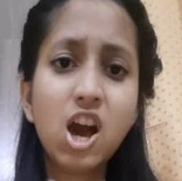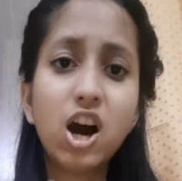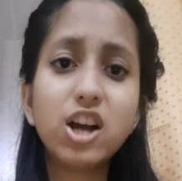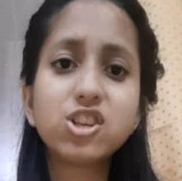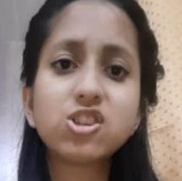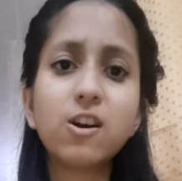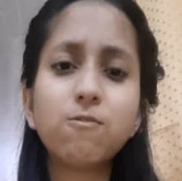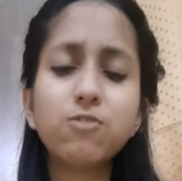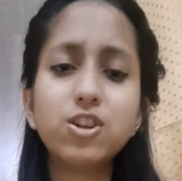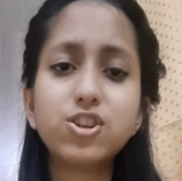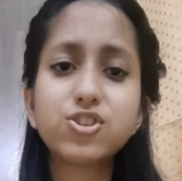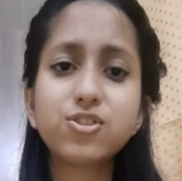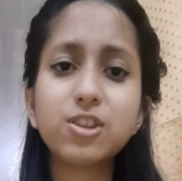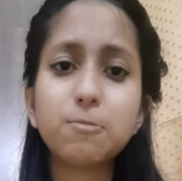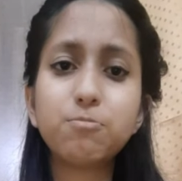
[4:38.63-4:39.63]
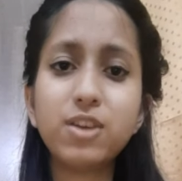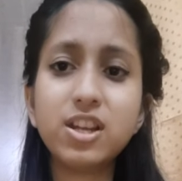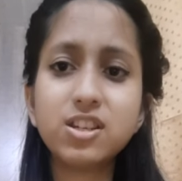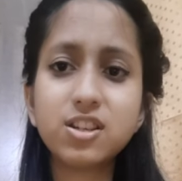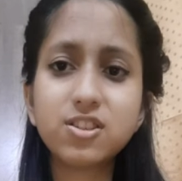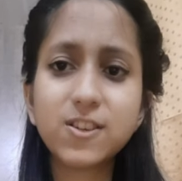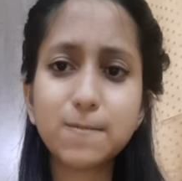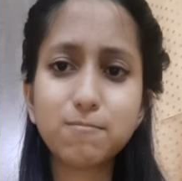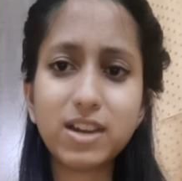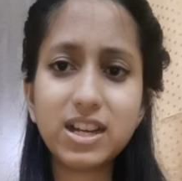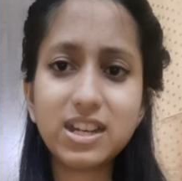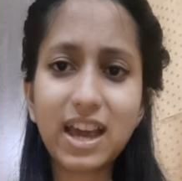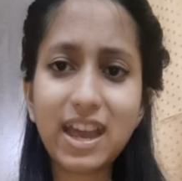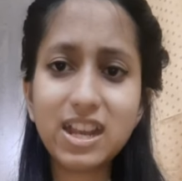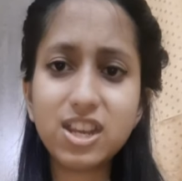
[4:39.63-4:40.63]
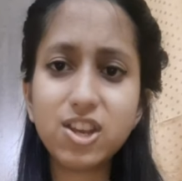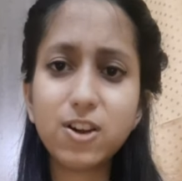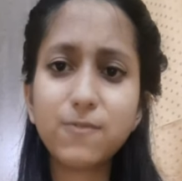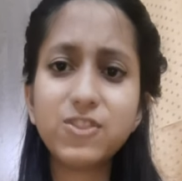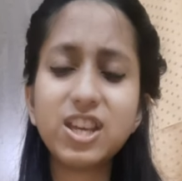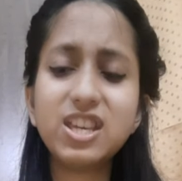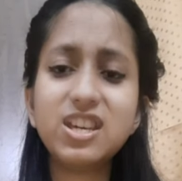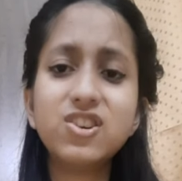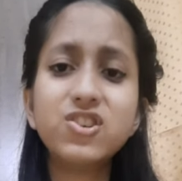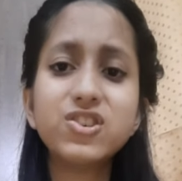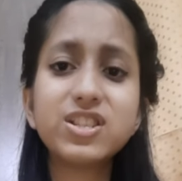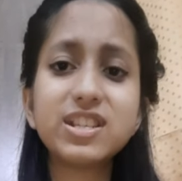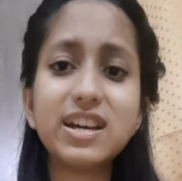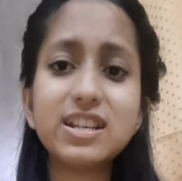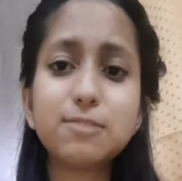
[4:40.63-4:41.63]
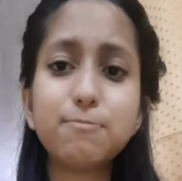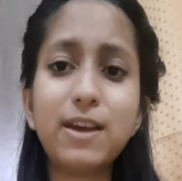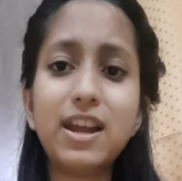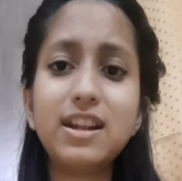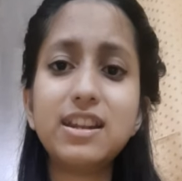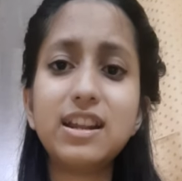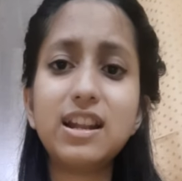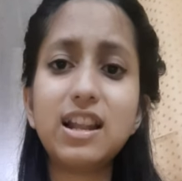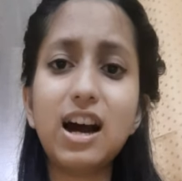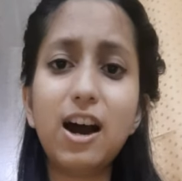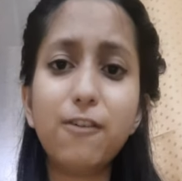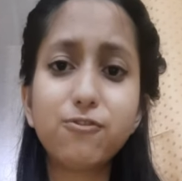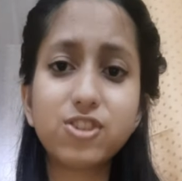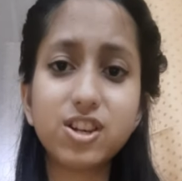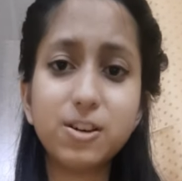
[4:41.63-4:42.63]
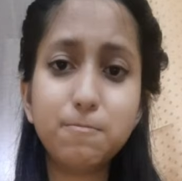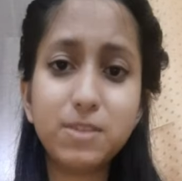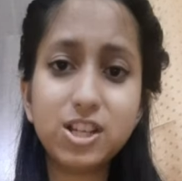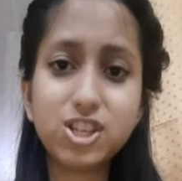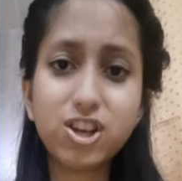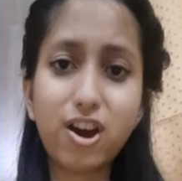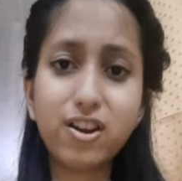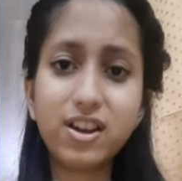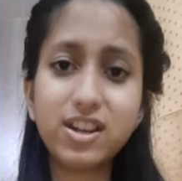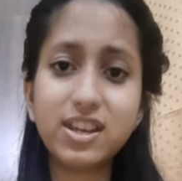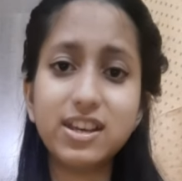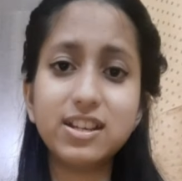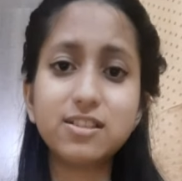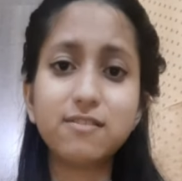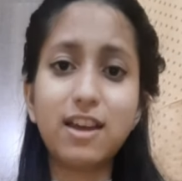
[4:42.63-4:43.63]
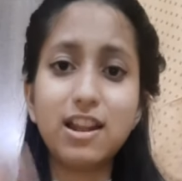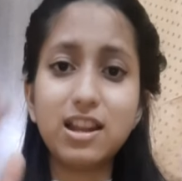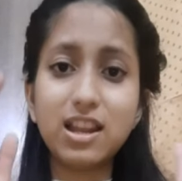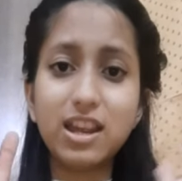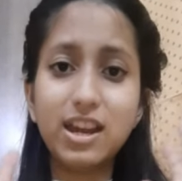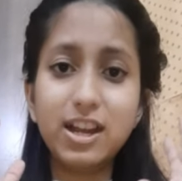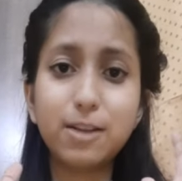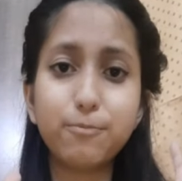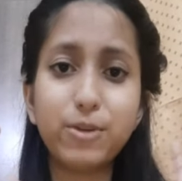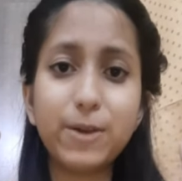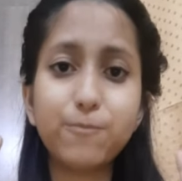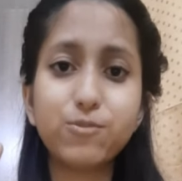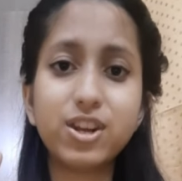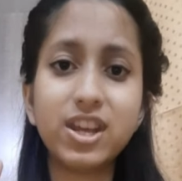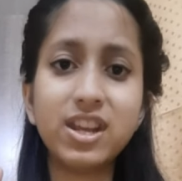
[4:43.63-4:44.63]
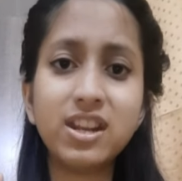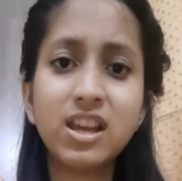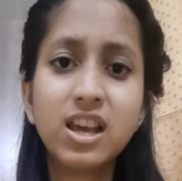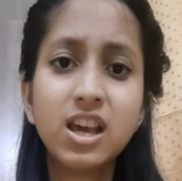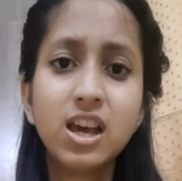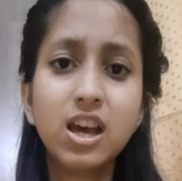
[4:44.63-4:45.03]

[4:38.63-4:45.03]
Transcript: I shuffled through the pages of my diary of the years I spent in laughter. Maturity has finally hit my brain.